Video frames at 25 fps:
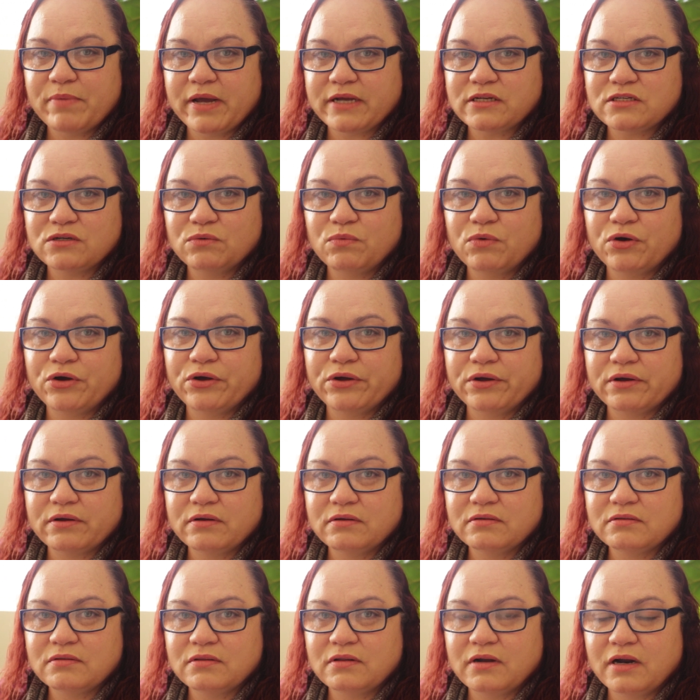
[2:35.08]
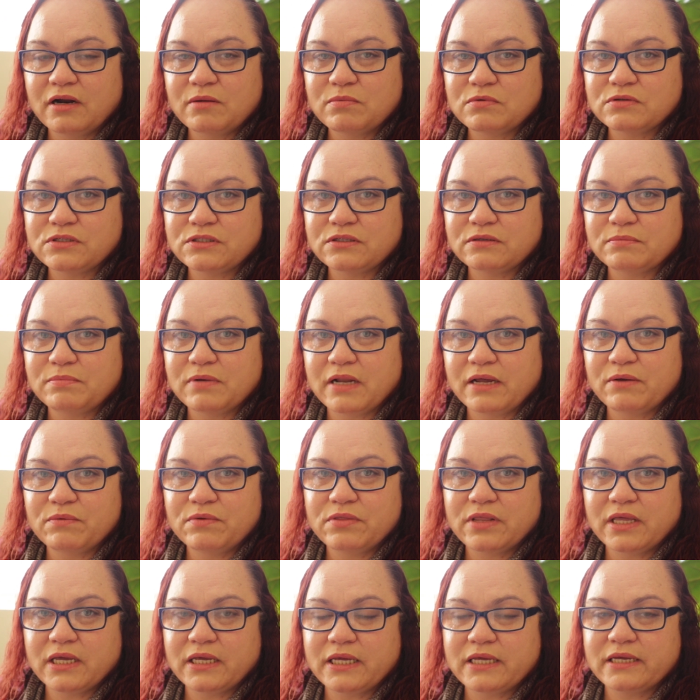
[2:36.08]
back to work, they're able to play
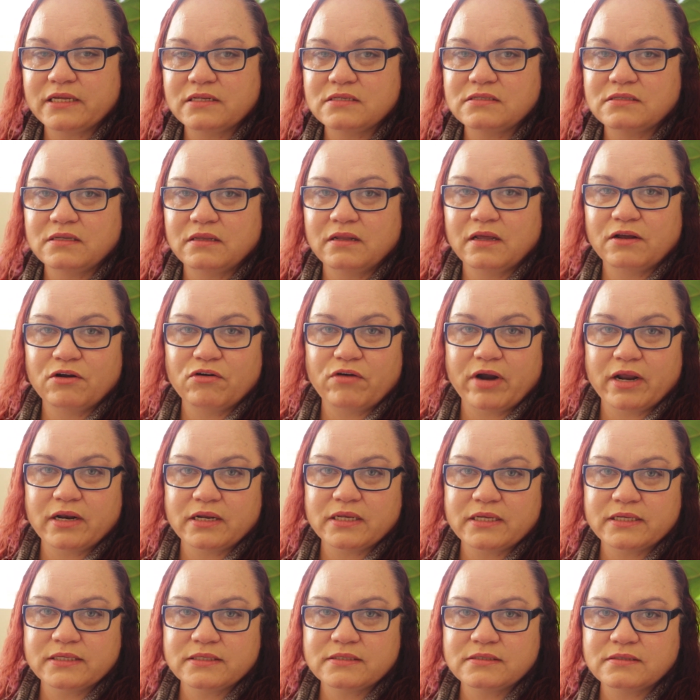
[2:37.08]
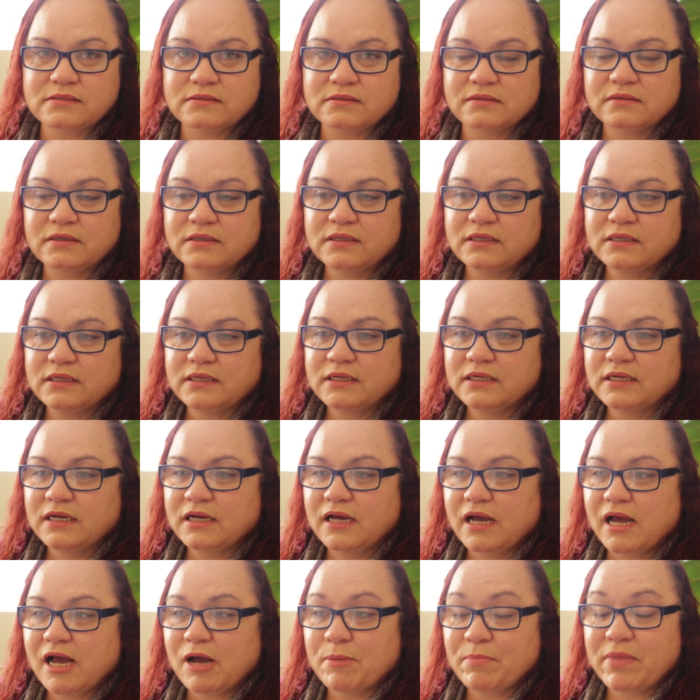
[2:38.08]
with their kids and their grandkids,
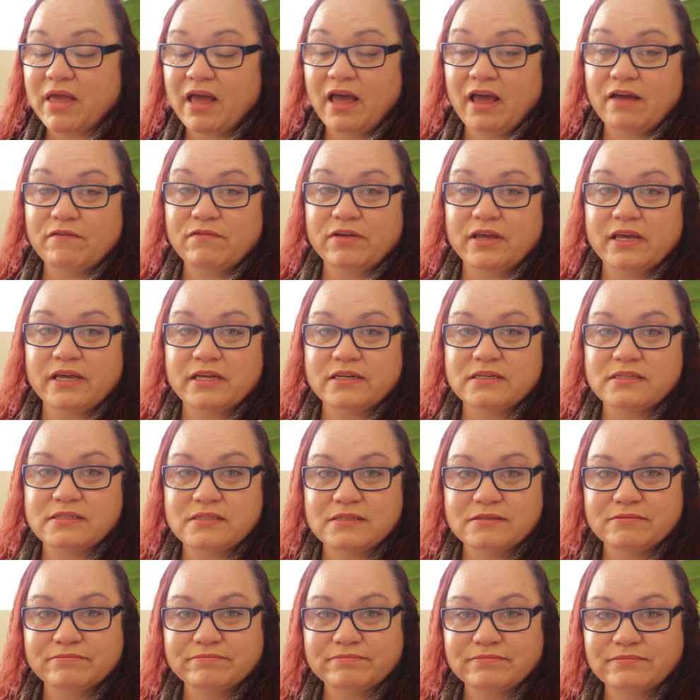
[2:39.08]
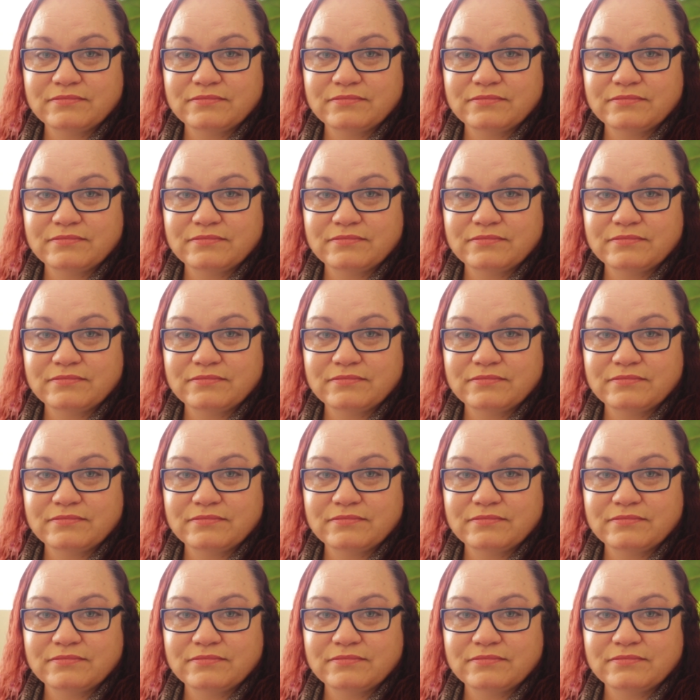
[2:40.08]
have kids